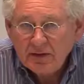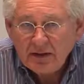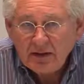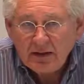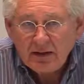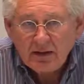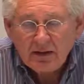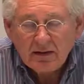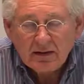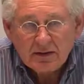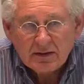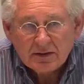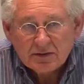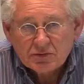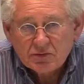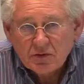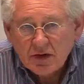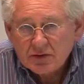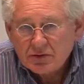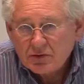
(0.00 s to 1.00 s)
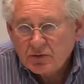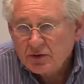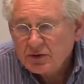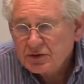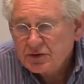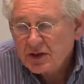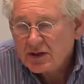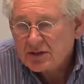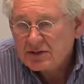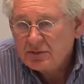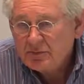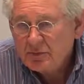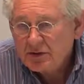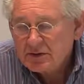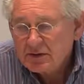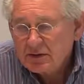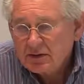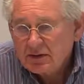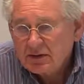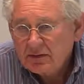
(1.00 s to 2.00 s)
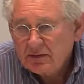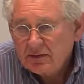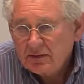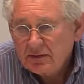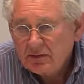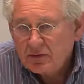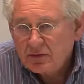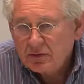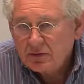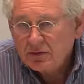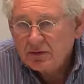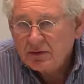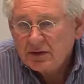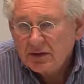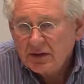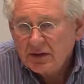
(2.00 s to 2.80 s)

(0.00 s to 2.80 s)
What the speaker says: the structural adjustment turn to